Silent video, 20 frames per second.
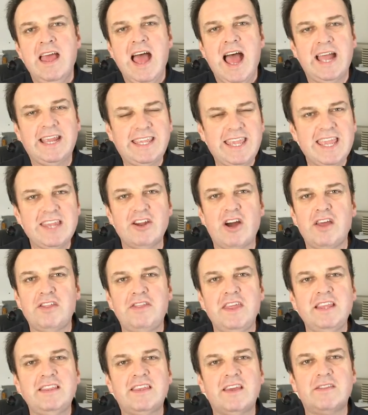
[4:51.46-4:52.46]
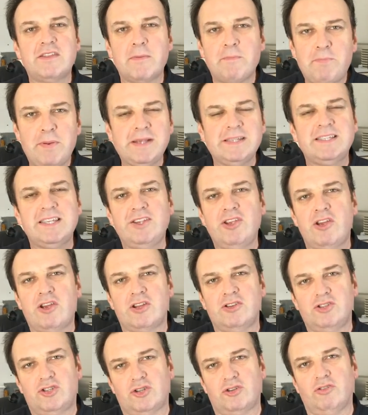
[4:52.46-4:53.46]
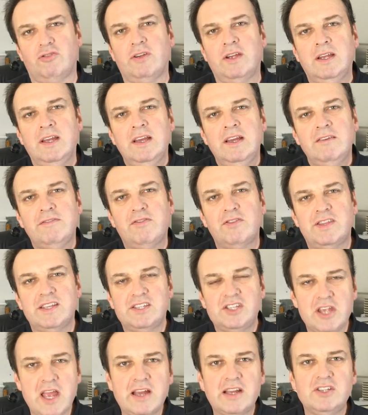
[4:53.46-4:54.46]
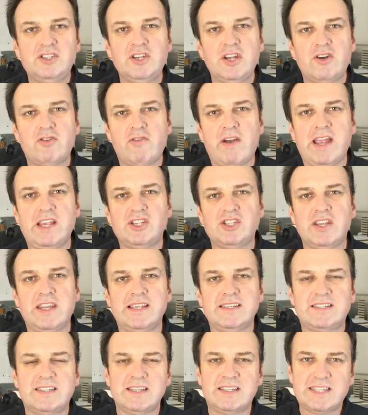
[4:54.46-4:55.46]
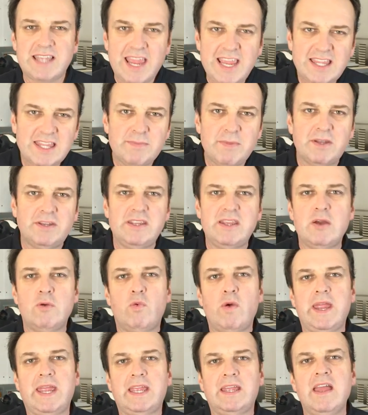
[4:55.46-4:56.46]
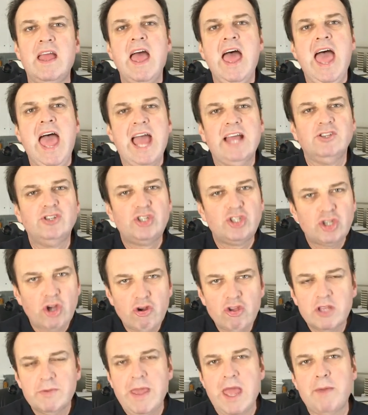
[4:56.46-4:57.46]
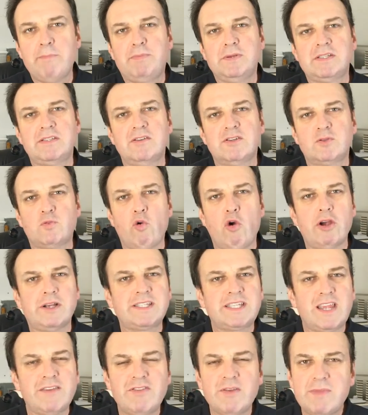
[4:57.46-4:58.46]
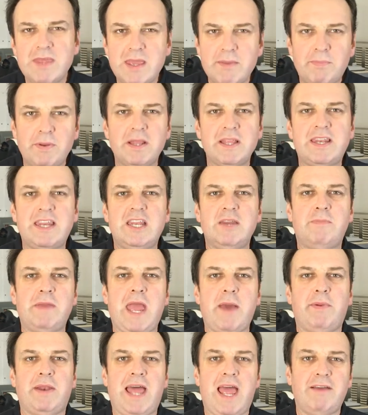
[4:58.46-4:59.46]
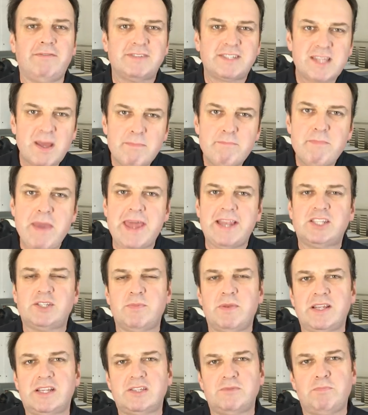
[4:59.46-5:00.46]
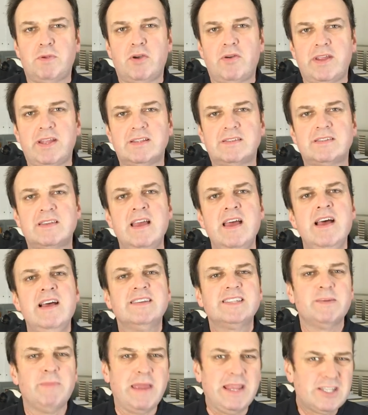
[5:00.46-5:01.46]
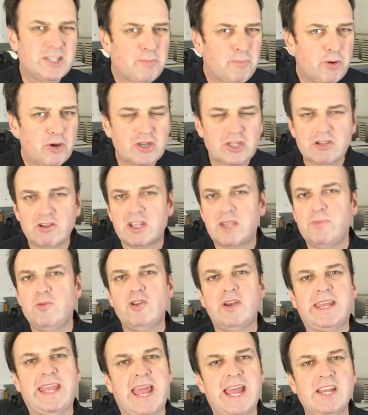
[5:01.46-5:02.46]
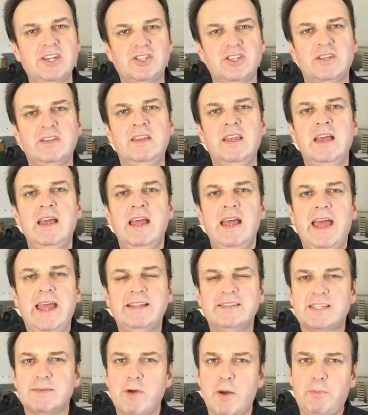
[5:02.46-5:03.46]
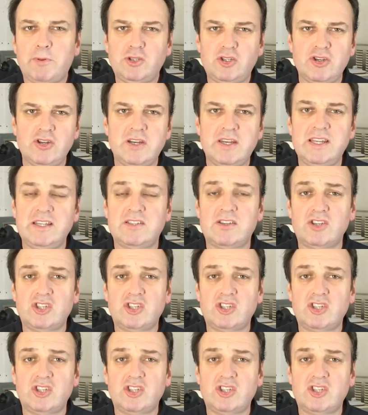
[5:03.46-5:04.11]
Again, I think that the best thing you can do, for this younger generation is to take them under your wing and show them how business works. Give them the ability to be able to have some management experience, some interpersonal communication, and some opportunities to